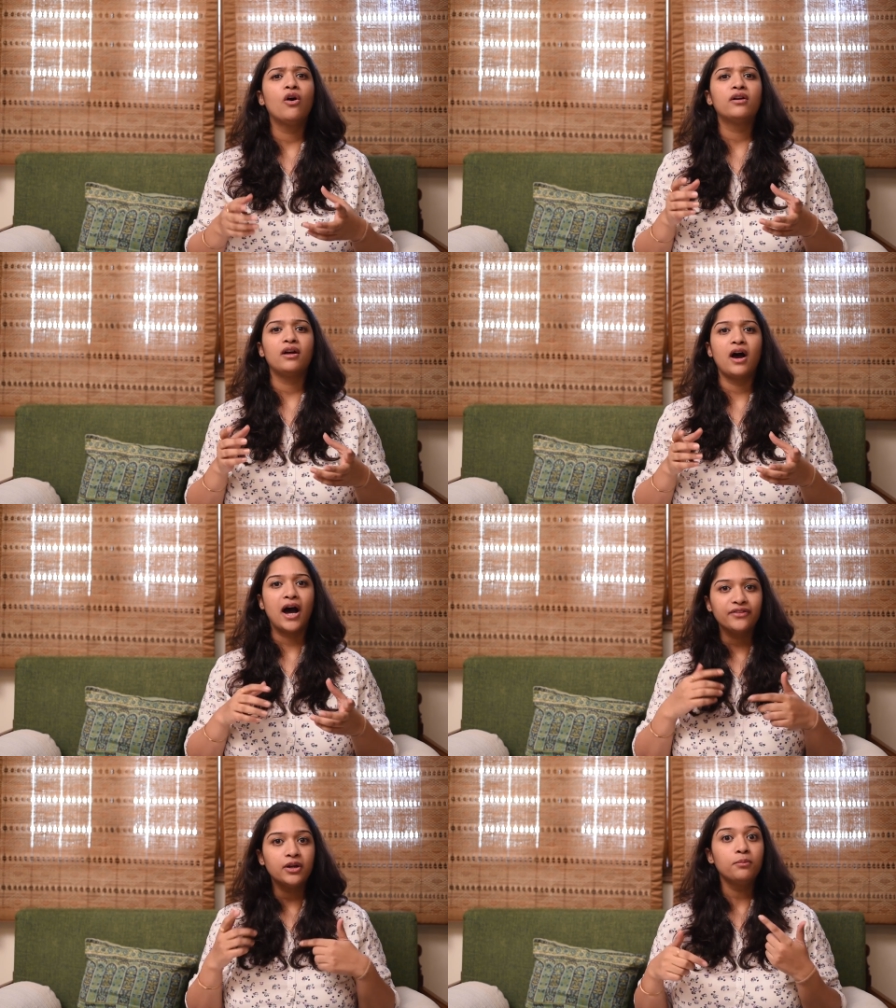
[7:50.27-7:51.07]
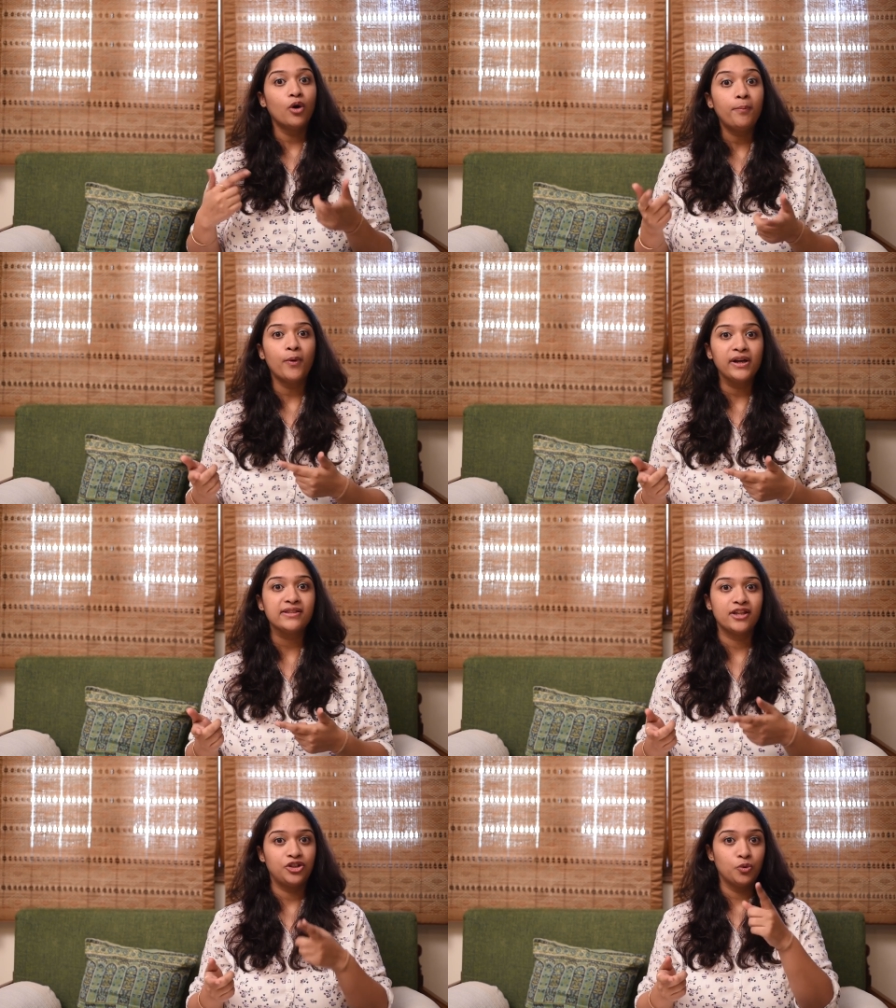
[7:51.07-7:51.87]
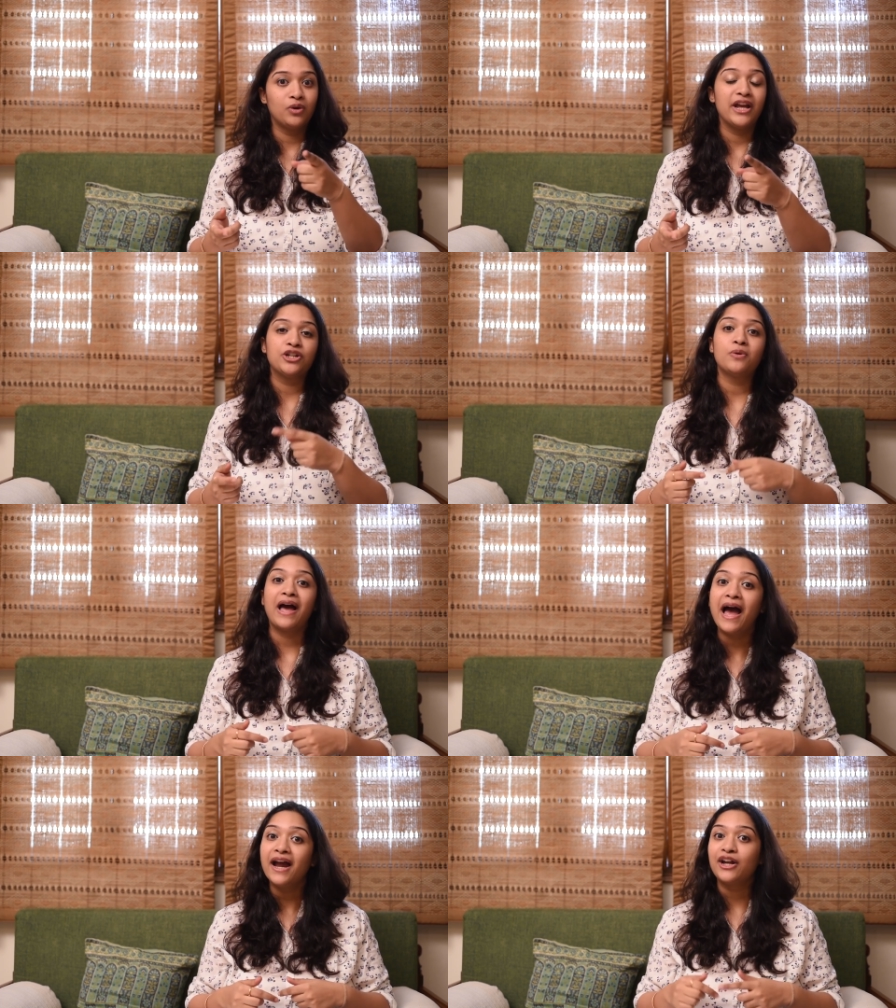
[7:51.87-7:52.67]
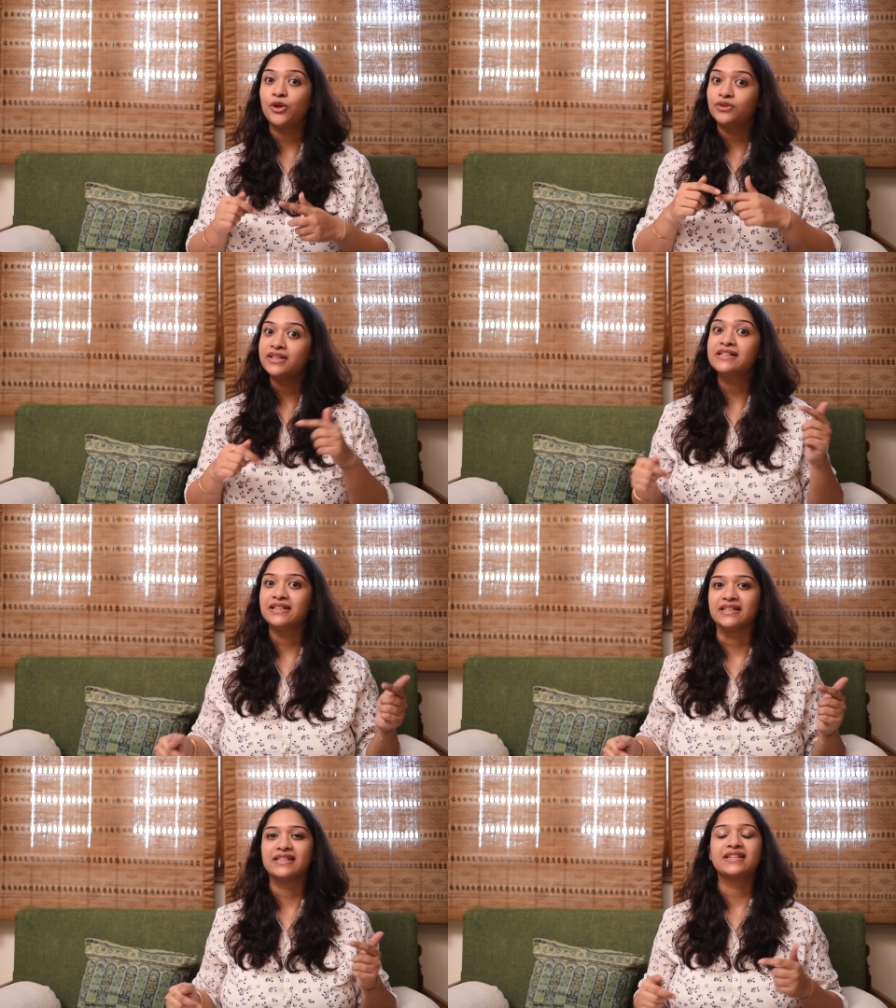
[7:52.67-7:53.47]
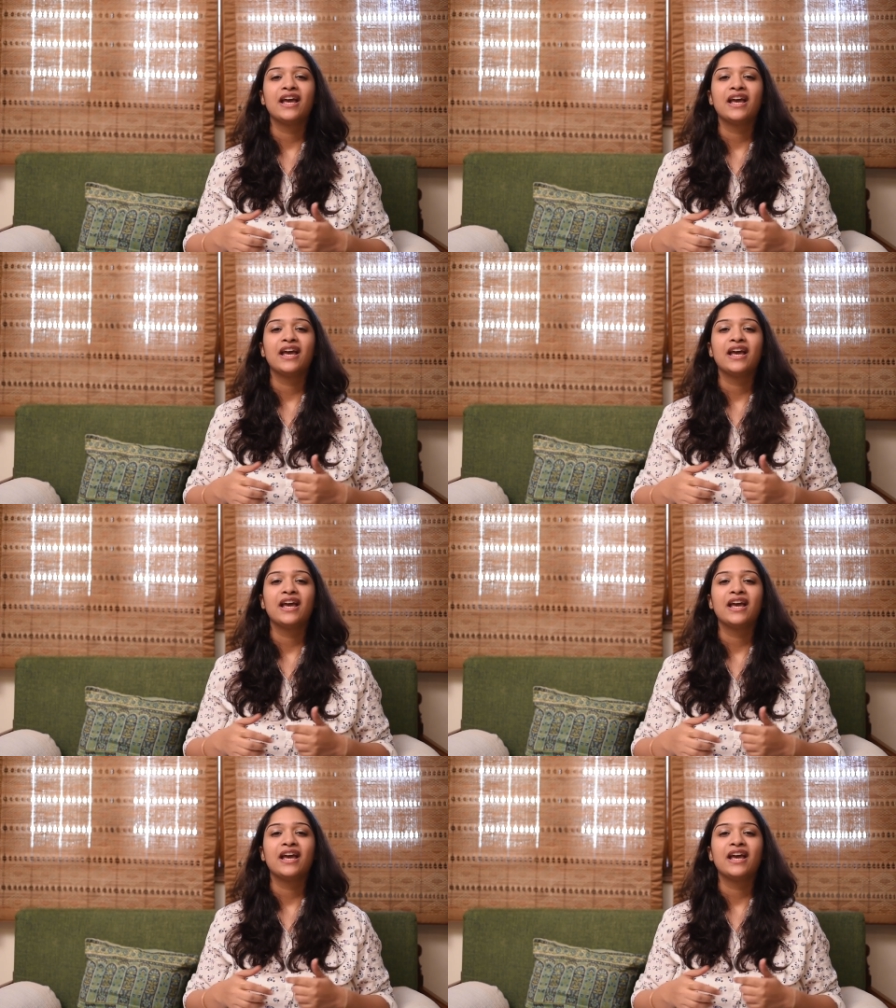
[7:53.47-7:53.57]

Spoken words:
or are there more points that you would like to add to this list?